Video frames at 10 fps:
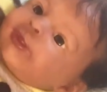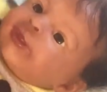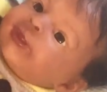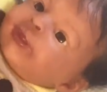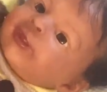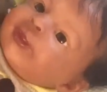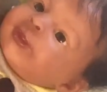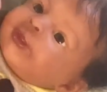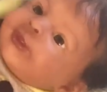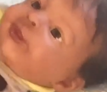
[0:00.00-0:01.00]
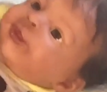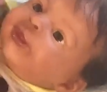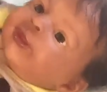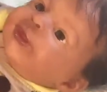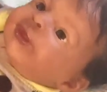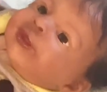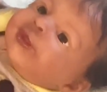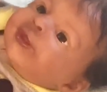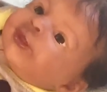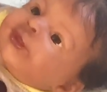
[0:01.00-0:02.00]
My kids are still awake
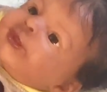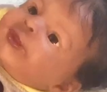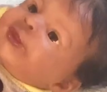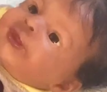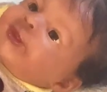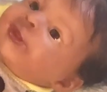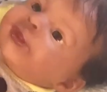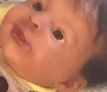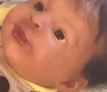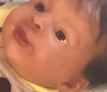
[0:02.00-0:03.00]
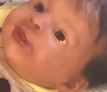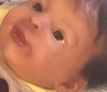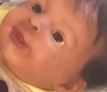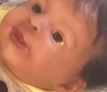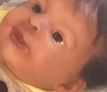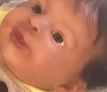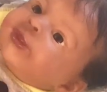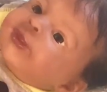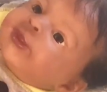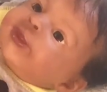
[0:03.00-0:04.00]
because it is summertime.
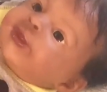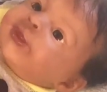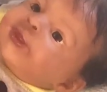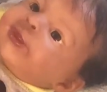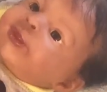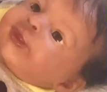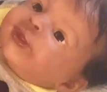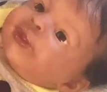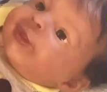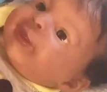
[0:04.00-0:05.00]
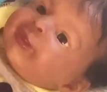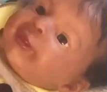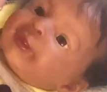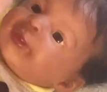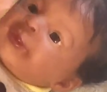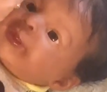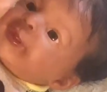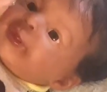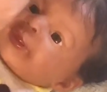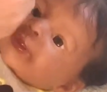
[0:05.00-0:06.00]
I am a mother of four as well
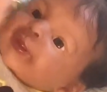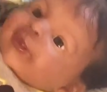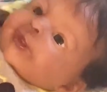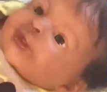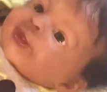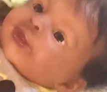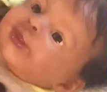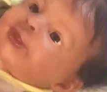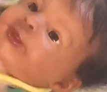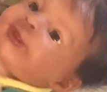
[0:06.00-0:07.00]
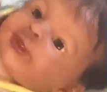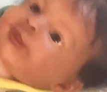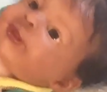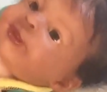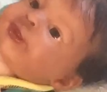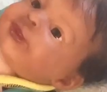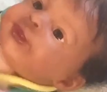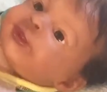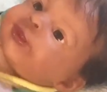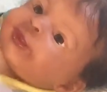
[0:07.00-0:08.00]
as a reborn silicone artist. If you've
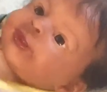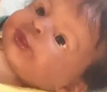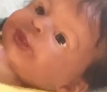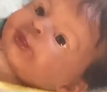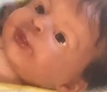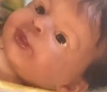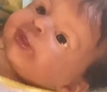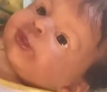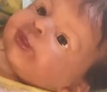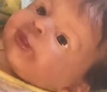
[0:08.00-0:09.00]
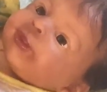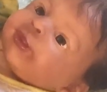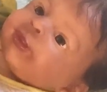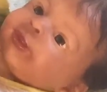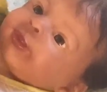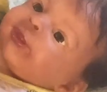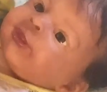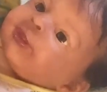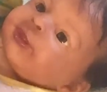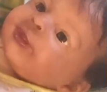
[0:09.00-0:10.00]
never seen me before, if you're brand new
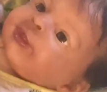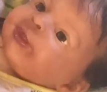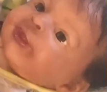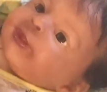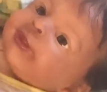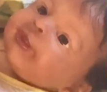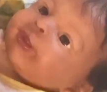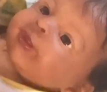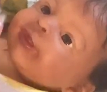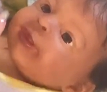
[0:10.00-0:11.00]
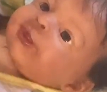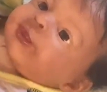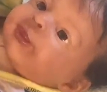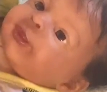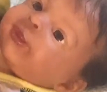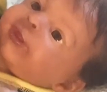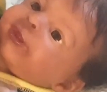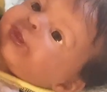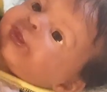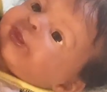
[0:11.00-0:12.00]
to my page, put the word newbie in the
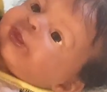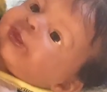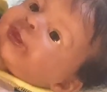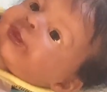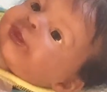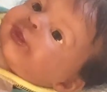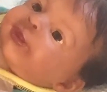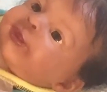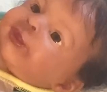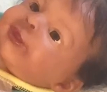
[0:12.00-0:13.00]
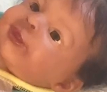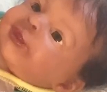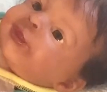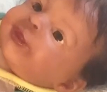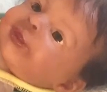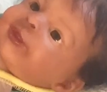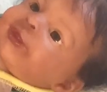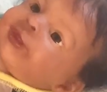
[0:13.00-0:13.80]
comments. So Beard can.